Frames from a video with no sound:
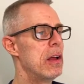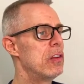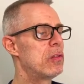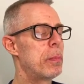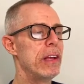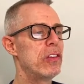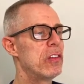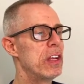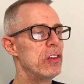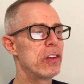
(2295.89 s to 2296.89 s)

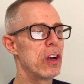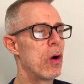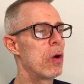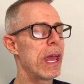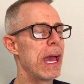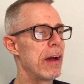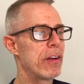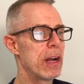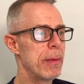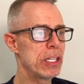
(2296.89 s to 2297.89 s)
spaces that you said, oh, okay,
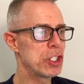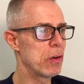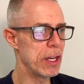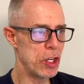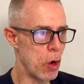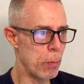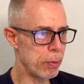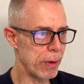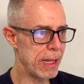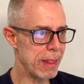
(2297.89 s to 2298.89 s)
I've got to make sure I don't
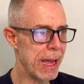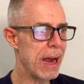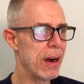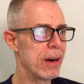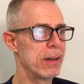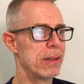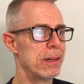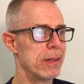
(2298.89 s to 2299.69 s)
play there.